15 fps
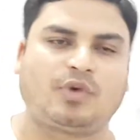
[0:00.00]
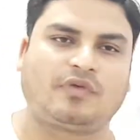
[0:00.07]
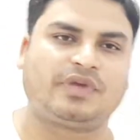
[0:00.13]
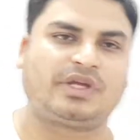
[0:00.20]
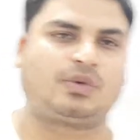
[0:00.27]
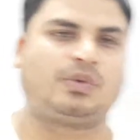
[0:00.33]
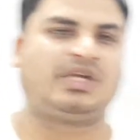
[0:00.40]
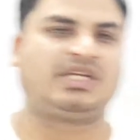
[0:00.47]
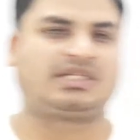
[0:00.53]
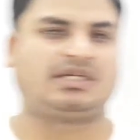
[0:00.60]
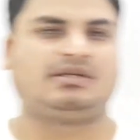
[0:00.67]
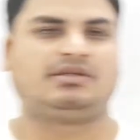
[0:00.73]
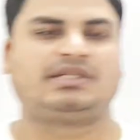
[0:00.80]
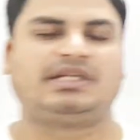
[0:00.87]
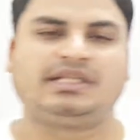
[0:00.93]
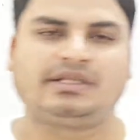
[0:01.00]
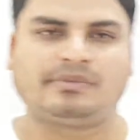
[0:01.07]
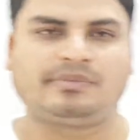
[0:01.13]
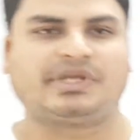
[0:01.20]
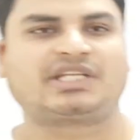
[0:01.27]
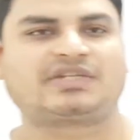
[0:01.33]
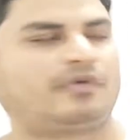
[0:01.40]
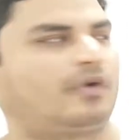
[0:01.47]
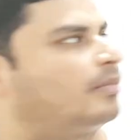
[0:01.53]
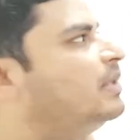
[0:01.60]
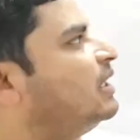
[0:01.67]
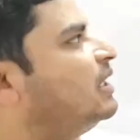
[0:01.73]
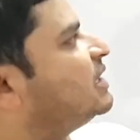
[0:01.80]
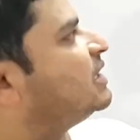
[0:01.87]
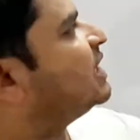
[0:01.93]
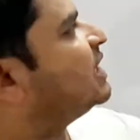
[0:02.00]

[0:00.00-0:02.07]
equations in the mixed form, such